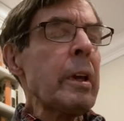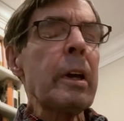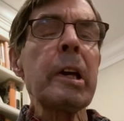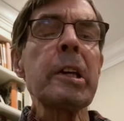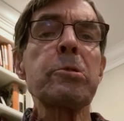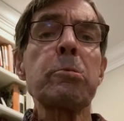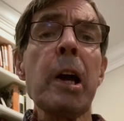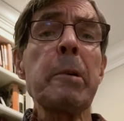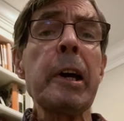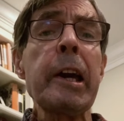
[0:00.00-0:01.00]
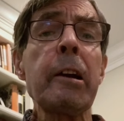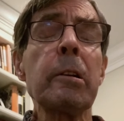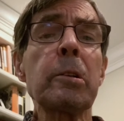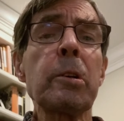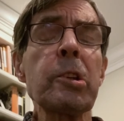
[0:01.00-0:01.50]
As Rabbi
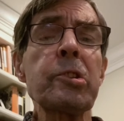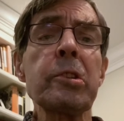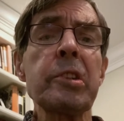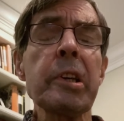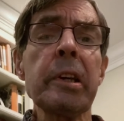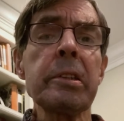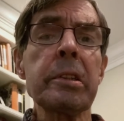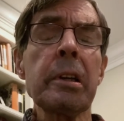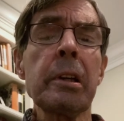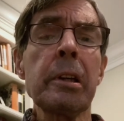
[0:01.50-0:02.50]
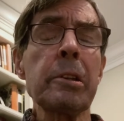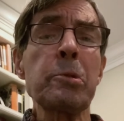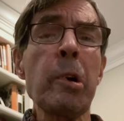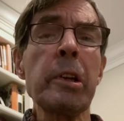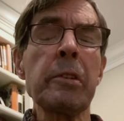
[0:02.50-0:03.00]
Harold Kushner says in his
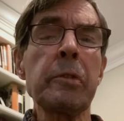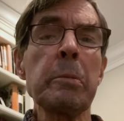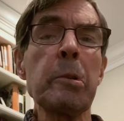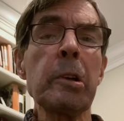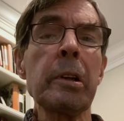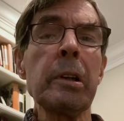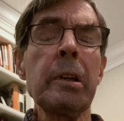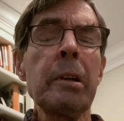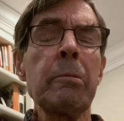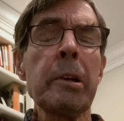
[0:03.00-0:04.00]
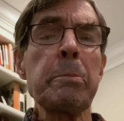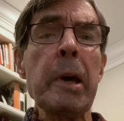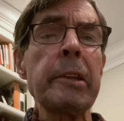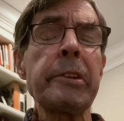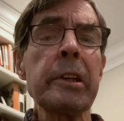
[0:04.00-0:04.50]
wonderful book, When
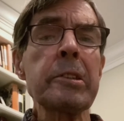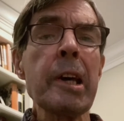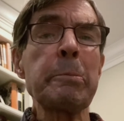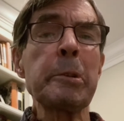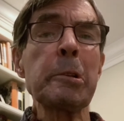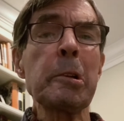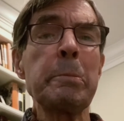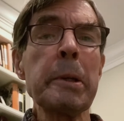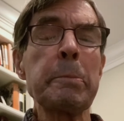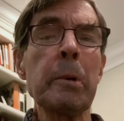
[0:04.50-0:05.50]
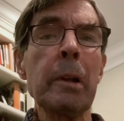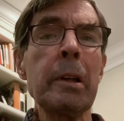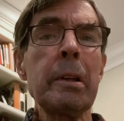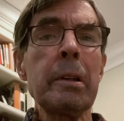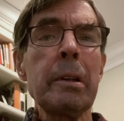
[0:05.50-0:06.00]
Bad Things Happen to Good People,
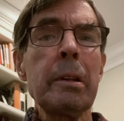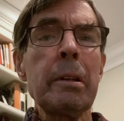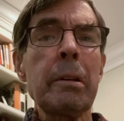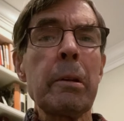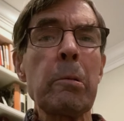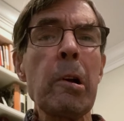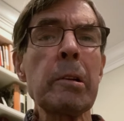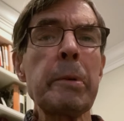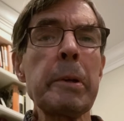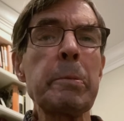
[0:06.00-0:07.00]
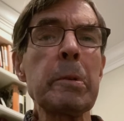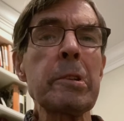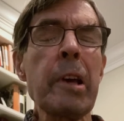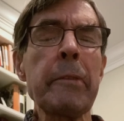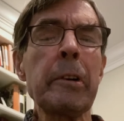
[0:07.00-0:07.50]
the wrong people
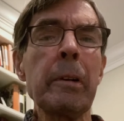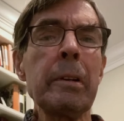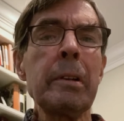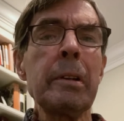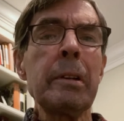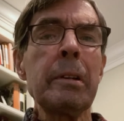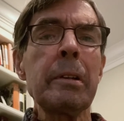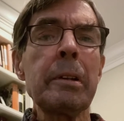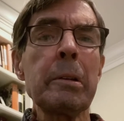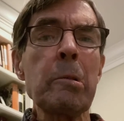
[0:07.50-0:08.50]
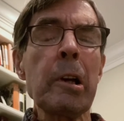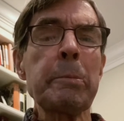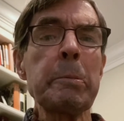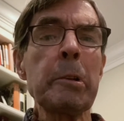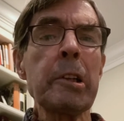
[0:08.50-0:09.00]
suffer and the wrong
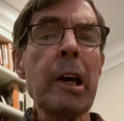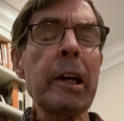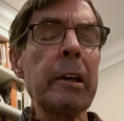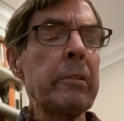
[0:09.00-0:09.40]
people die.